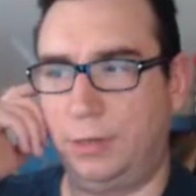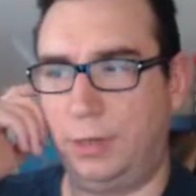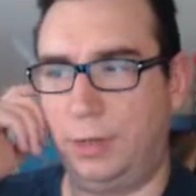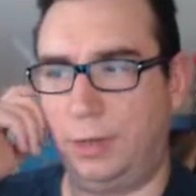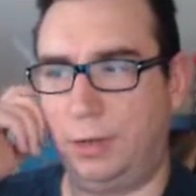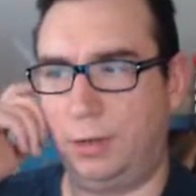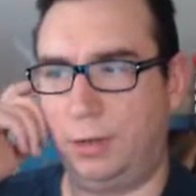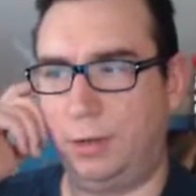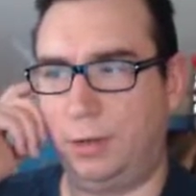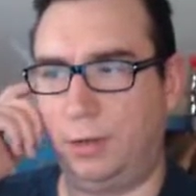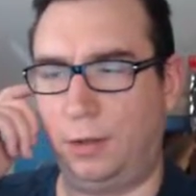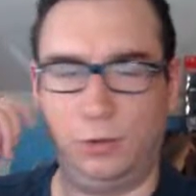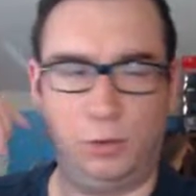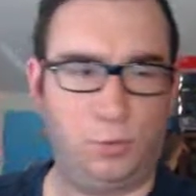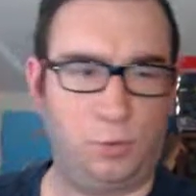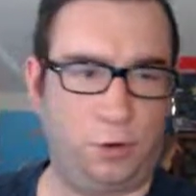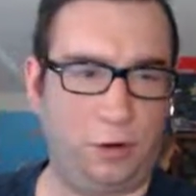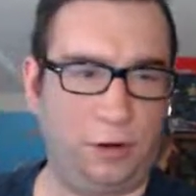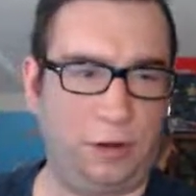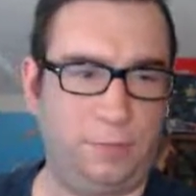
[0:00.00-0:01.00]

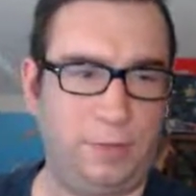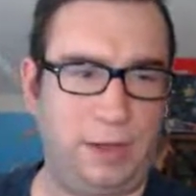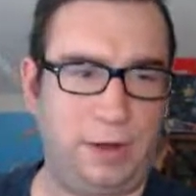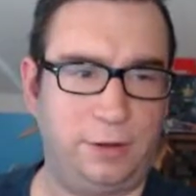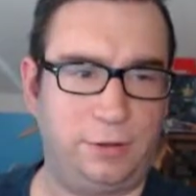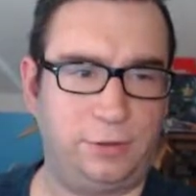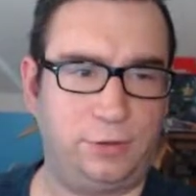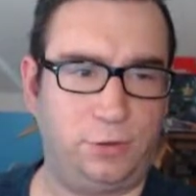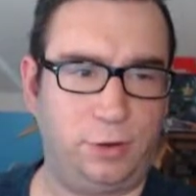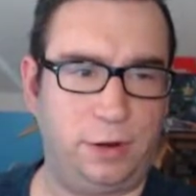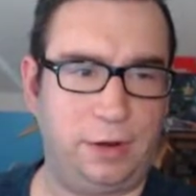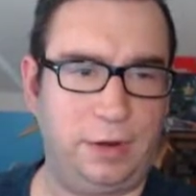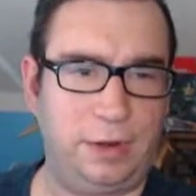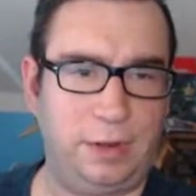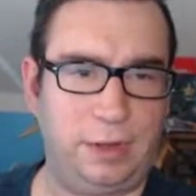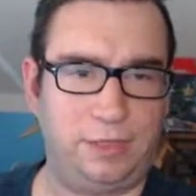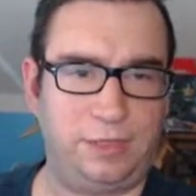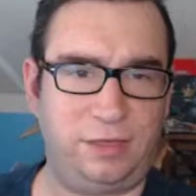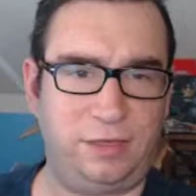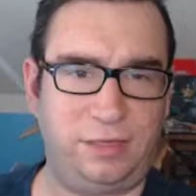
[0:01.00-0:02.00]
Alluring
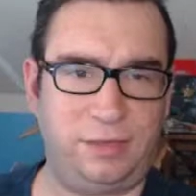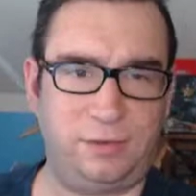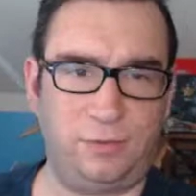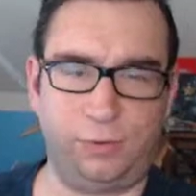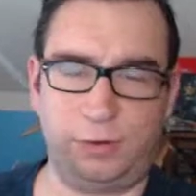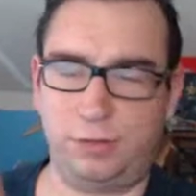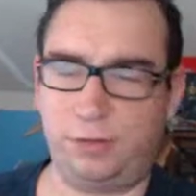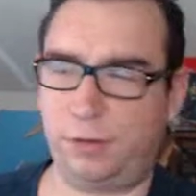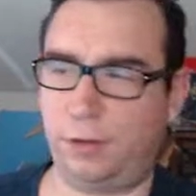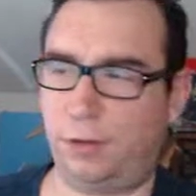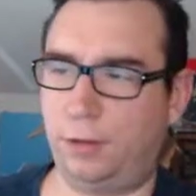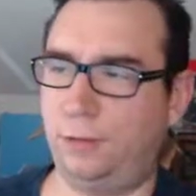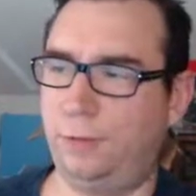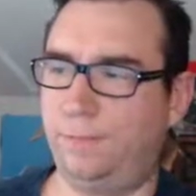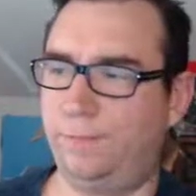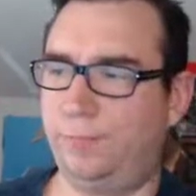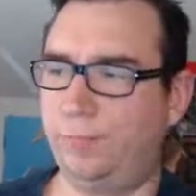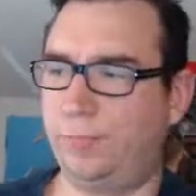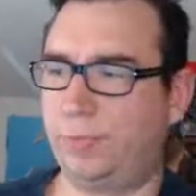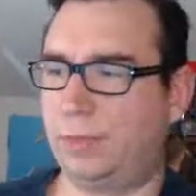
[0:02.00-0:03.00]
Vanadori, I think that's what it's called,
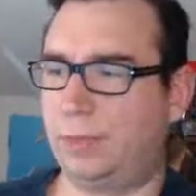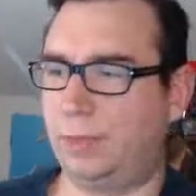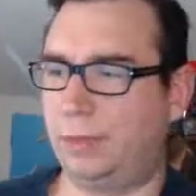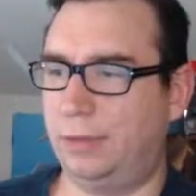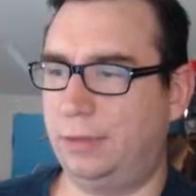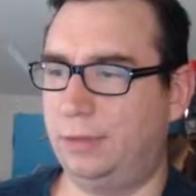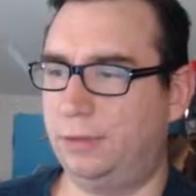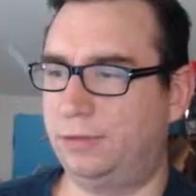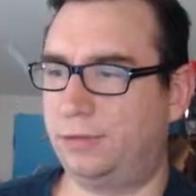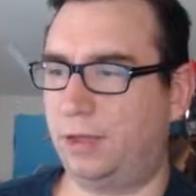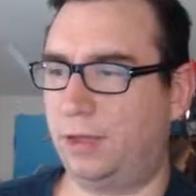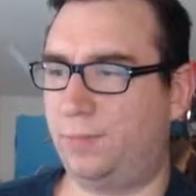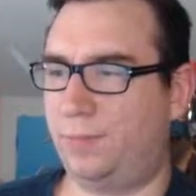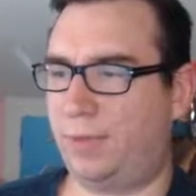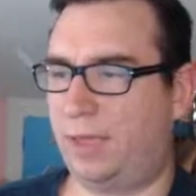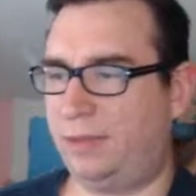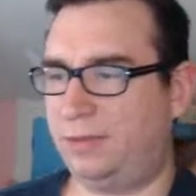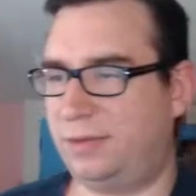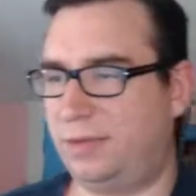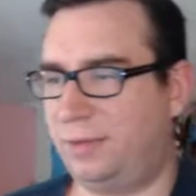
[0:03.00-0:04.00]
is
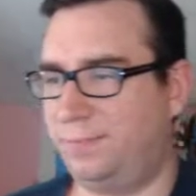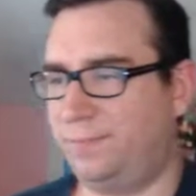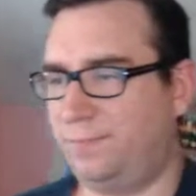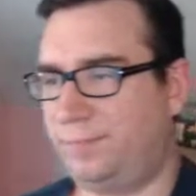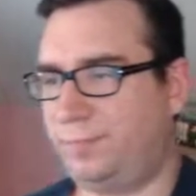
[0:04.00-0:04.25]
amazing,